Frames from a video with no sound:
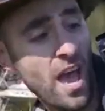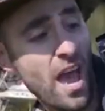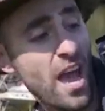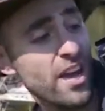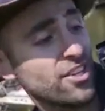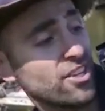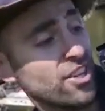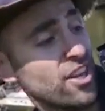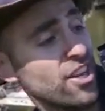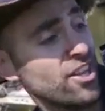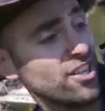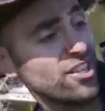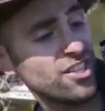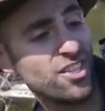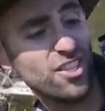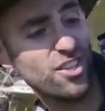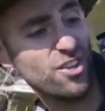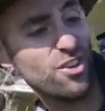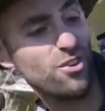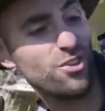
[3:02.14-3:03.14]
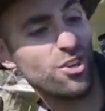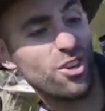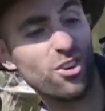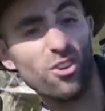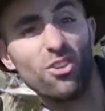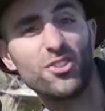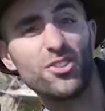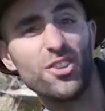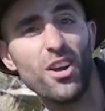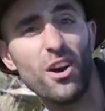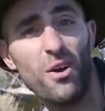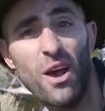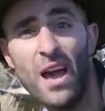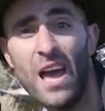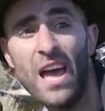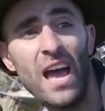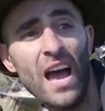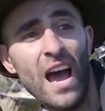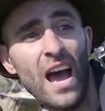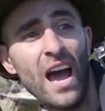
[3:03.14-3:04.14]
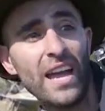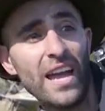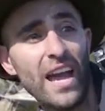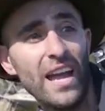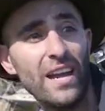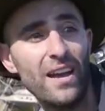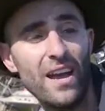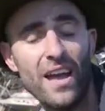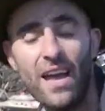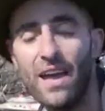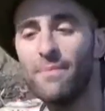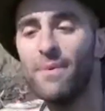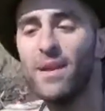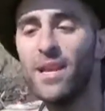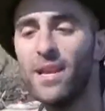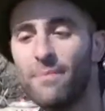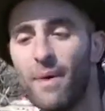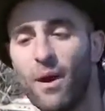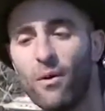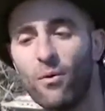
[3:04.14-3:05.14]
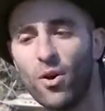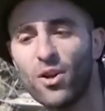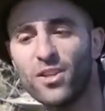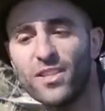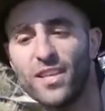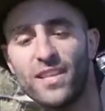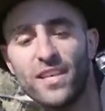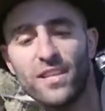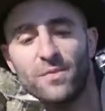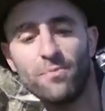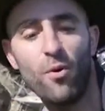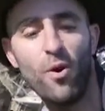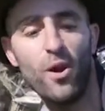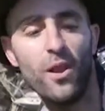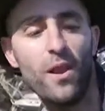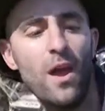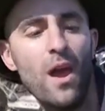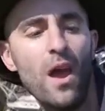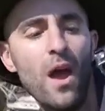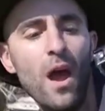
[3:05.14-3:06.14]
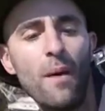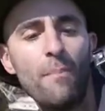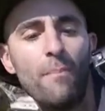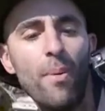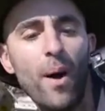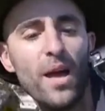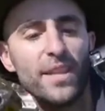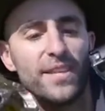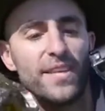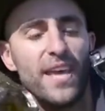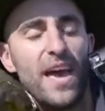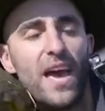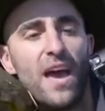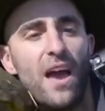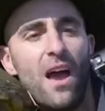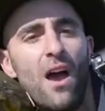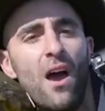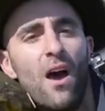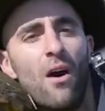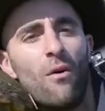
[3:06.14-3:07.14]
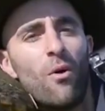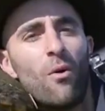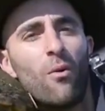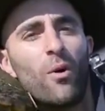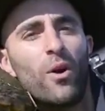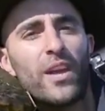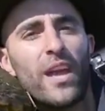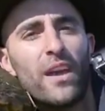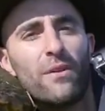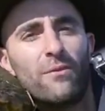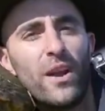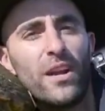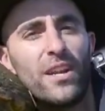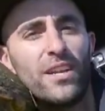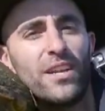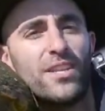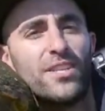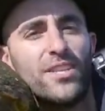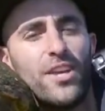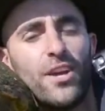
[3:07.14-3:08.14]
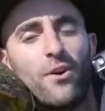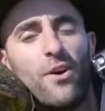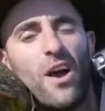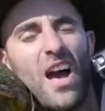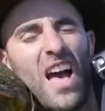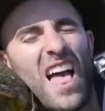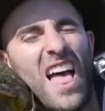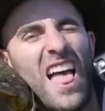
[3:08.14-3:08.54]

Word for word: Actually, this is a new turtle, so I kind of am eating my words at this point. But what we're getting ready to do